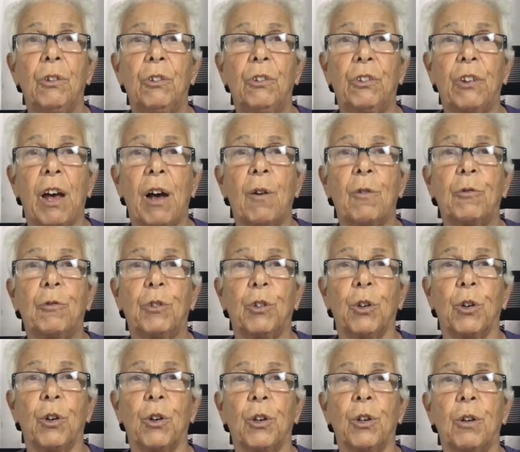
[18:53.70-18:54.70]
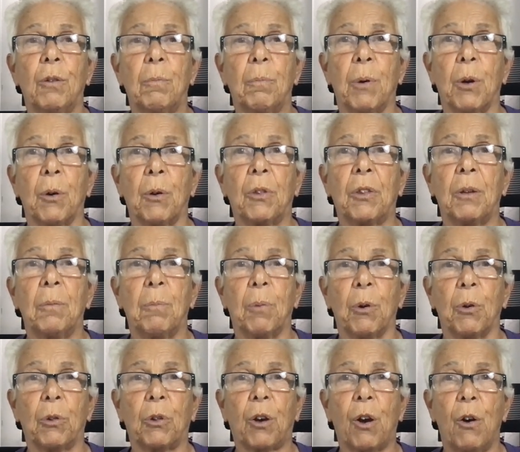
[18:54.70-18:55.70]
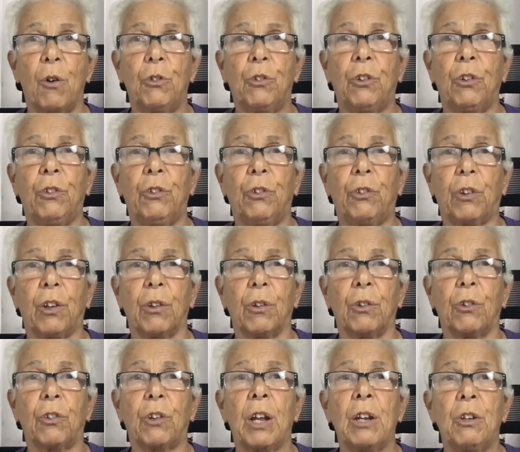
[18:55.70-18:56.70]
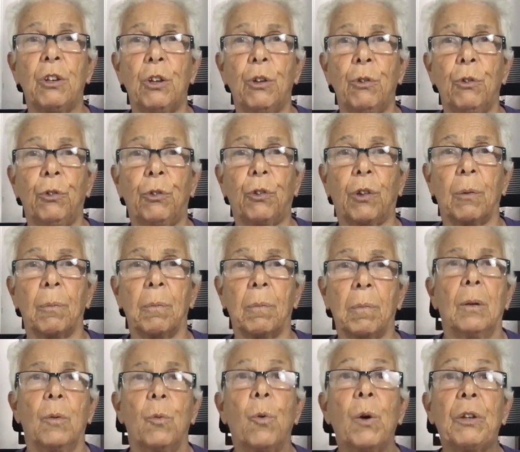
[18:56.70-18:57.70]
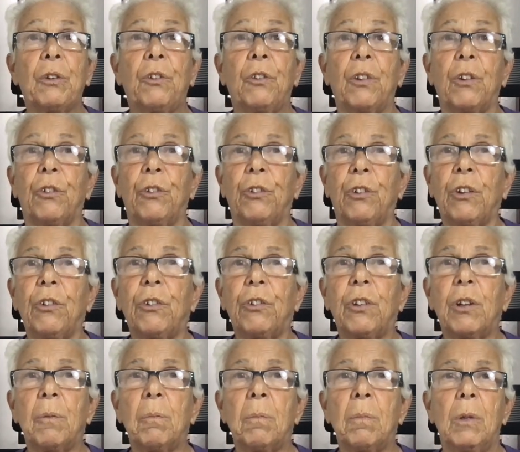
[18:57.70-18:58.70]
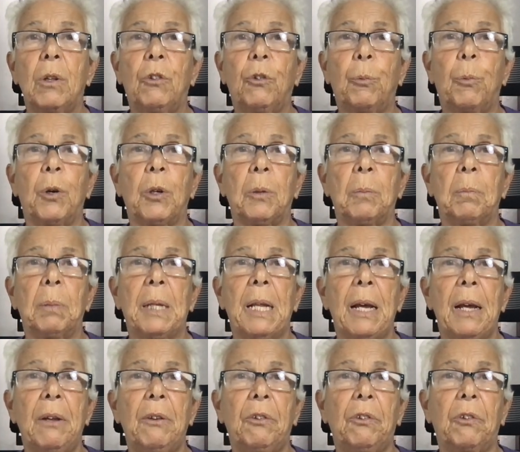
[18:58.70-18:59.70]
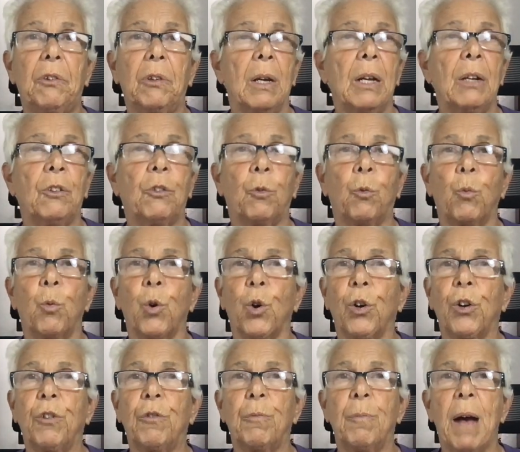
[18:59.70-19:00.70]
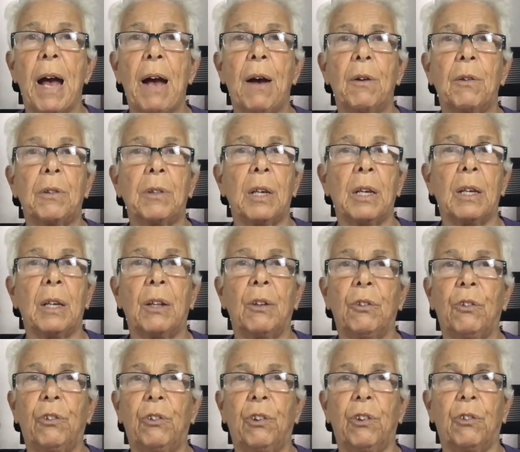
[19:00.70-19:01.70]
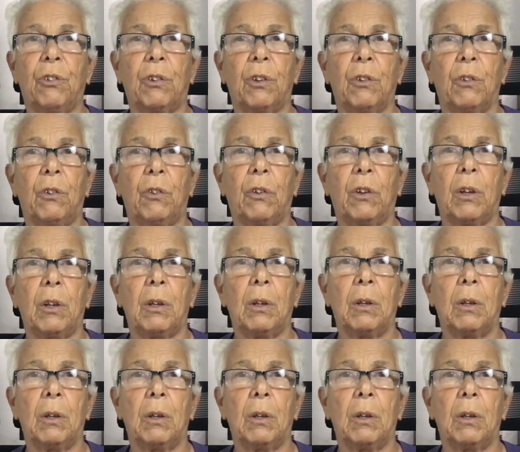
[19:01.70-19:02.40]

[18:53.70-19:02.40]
Self-learn birth and birth coaching skills and use them. What's the system that's put in place? It's word of mouth and consistency.